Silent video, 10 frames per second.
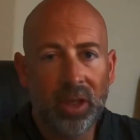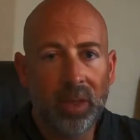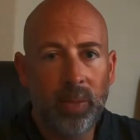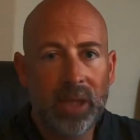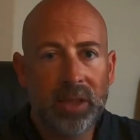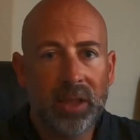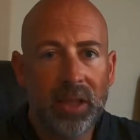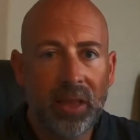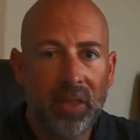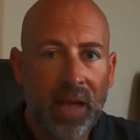And
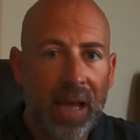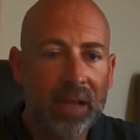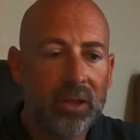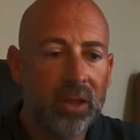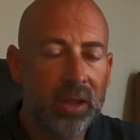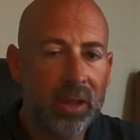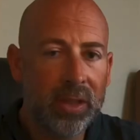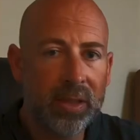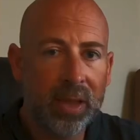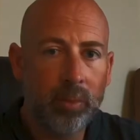basically thatch
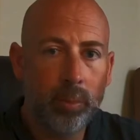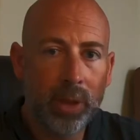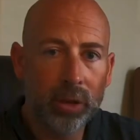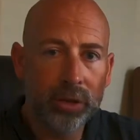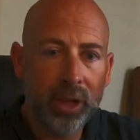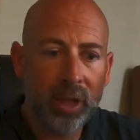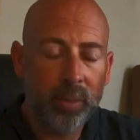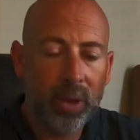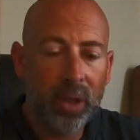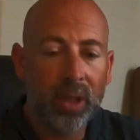is a
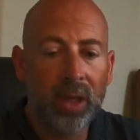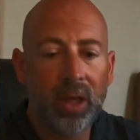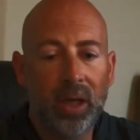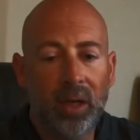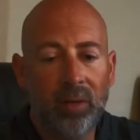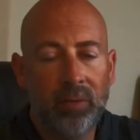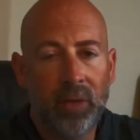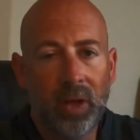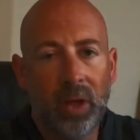buildup of